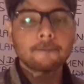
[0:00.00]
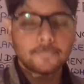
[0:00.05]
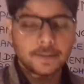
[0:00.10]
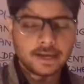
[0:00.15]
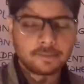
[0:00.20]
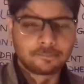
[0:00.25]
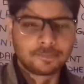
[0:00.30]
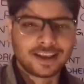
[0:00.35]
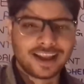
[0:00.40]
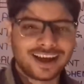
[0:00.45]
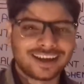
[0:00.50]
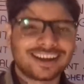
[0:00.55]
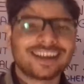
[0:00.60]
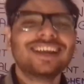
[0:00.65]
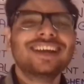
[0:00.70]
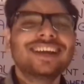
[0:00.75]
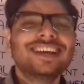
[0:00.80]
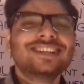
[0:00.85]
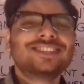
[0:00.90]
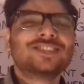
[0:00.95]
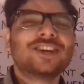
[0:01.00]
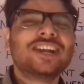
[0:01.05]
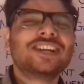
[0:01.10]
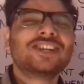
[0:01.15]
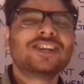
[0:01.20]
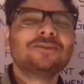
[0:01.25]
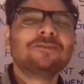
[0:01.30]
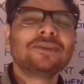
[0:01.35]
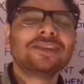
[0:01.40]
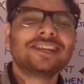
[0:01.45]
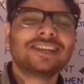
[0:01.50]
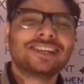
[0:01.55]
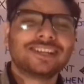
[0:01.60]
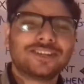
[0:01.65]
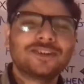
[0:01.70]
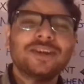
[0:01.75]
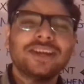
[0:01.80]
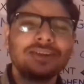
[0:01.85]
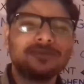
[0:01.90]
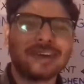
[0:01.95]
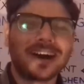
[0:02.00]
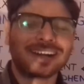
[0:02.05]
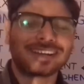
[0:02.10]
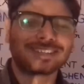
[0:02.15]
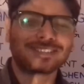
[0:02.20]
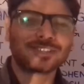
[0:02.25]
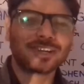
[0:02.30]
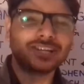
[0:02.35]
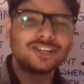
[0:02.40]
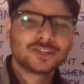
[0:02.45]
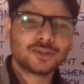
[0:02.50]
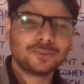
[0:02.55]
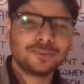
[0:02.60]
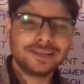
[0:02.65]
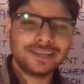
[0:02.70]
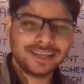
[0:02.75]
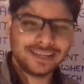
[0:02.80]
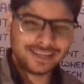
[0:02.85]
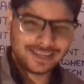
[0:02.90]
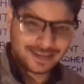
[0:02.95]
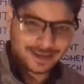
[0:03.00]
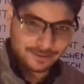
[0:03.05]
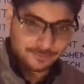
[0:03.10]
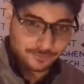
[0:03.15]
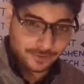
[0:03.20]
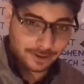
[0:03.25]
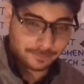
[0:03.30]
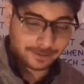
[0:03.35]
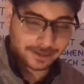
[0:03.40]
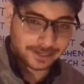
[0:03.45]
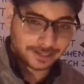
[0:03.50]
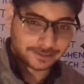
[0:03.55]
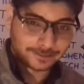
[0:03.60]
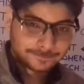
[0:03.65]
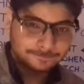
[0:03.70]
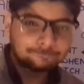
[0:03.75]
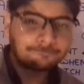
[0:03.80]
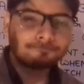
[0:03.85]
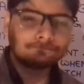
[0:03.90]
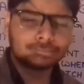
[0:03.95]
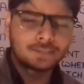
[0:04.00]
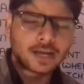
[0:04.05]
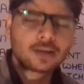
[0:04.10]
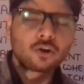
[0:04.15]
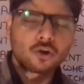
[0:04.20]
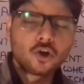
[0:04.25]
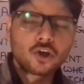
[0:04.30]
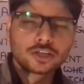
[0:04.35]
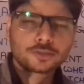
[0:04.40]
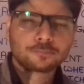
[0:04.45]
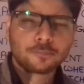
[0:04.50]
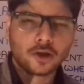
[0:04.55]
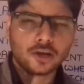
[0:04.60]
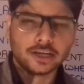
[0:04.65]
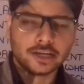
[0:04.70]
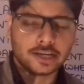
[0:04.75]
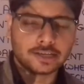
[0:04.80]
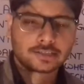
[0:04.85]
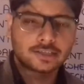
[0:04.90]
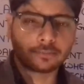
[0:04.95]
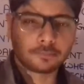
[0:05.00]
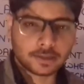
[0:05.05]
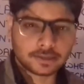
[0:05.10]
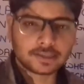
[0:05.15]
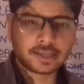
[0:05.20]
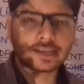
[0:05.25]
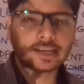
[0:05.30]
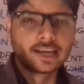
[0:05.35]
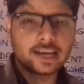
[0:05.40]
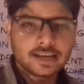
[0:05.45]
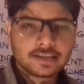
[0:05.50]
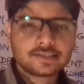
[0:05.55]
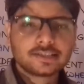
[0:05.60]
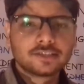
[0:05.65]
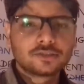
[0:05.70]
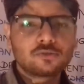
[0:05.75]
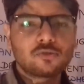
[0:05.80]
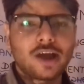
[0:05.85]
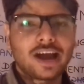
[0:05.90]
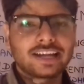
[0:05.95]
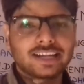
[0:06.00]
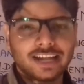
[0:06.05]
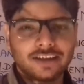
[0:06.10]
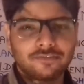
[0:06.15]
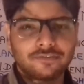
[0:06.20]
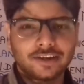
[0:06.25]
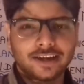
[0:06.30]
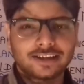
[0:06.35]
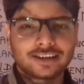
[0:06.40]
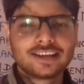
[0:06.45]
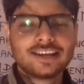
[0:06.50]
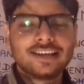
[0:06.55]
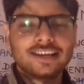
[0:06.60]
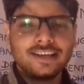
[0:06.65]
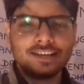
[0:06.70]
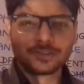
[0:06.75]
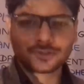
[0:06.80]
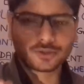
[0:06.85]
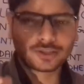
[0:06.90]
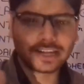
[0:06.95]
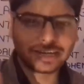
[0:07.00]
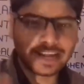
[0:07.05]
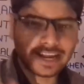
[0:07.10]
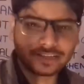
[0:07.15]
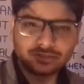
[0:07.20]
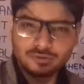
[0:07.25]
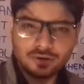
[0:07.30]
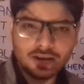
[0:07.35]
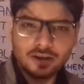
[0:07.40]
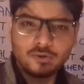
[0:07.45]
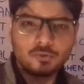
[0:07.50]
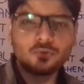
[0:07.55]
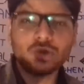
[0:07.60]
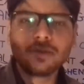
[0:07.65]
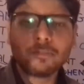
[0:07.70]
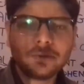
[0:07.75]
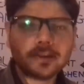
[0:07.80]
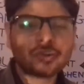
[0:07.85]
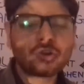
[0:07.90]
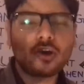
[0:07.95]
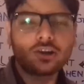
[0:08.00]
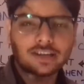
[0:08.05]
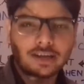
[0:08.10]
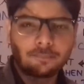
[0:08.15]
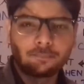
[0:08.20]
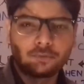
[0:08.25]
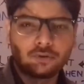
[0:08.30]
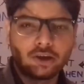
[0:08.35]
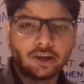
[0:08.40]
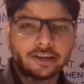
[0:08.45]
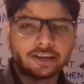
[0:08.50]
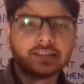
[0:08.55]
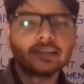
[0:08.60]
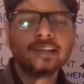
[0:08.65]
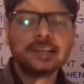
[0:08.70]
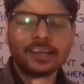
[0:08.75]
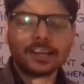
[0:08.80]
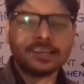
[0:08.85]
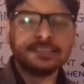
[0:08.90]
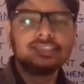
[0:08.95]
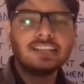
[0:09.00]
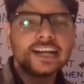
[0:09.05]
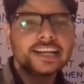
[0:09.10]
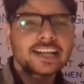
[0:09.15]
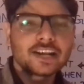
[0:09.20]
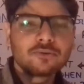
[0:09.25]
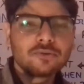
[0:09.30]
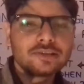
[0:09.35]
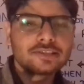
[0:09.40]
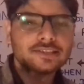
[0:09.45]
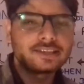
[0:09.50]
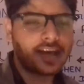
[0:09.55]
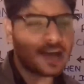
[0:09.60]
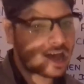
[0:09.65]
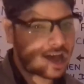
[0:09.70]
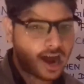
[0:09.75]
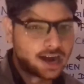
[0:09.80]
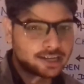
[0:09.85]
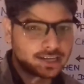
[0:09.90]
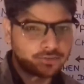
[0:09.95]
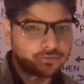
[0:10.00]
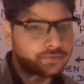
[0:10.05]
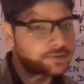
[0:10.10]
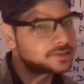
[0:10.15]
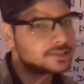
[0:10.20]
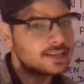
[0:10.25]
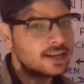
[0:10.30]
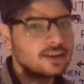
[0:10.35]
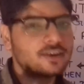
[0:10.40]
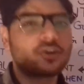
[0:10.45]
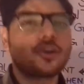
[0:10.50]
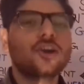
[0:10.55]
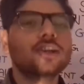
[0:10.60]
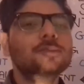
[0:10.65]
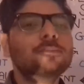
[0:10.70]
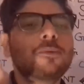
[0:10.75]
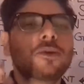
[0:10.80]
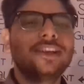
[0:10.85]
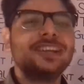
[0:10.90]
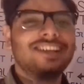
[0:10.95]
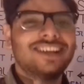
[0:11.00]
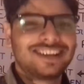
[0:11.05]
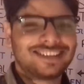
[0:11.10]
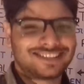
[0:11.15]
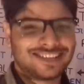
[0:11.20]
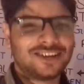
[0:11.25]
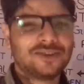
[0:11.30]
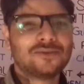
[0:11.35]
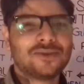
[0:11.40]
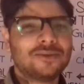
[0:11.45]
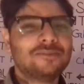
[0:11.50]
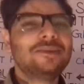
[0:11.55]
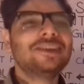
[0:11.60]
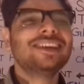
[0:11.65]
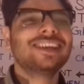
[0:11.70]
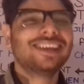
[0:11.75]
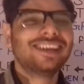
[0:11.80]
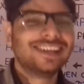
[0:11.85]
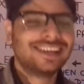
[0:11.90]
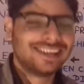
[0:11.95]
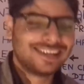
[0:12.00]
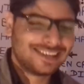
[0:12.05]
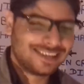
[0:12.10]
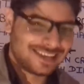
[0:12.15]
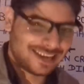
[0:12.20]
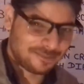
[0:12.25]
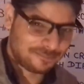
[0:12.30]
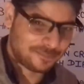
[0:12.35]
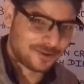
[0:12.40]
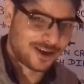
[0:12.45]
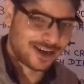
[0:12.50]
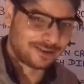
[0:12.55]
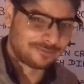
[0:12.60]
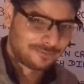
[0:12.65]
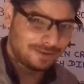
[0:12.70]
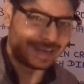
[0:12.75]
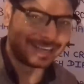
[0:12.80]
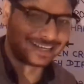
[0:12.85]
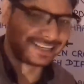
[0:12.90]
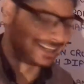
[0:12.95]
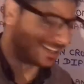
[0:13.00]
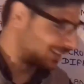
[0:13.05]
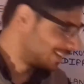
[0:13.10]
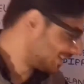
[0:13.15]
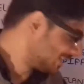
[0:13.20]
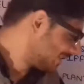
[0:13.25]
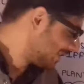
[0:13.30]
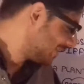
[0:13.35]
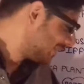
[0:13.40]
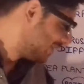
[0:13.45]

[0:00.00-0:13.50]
pea plant, so it will be doing what? So it will be favoring the cross pollination, but the case is quite different. So the natural will be not employed, result in which the artificial cross pollination will be employed. Find here.